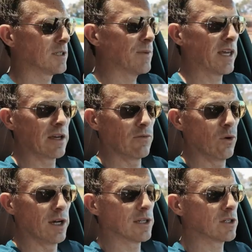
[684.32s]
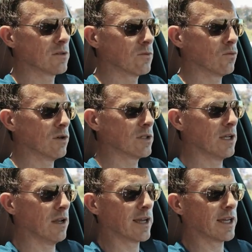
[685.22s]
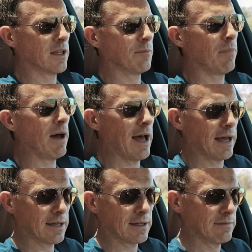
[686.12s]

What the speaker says: Speaking of which, what's it like in the back?